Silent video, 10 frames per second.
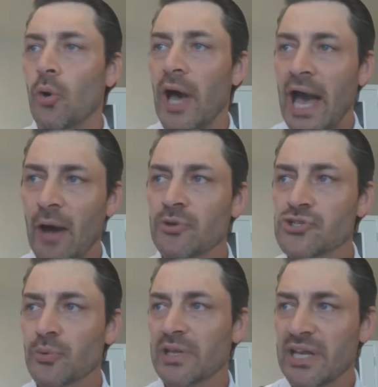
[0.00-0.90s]
how would
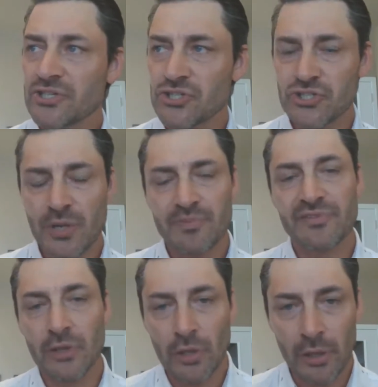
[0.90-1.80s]
your
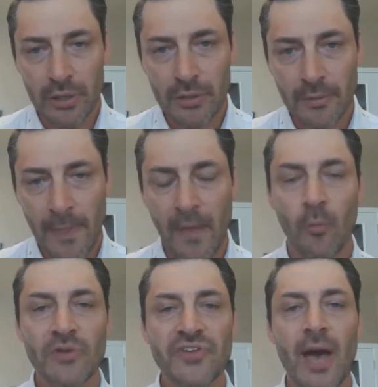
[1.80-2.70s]
relationships look? And
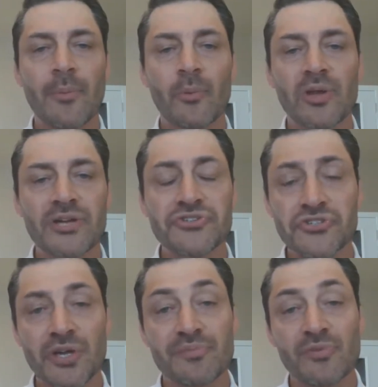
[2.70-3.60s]
what type of
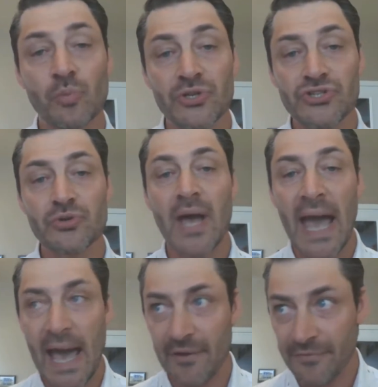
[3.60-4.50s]
relationships would you
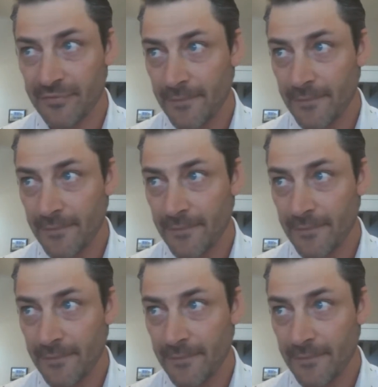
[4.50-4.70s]
have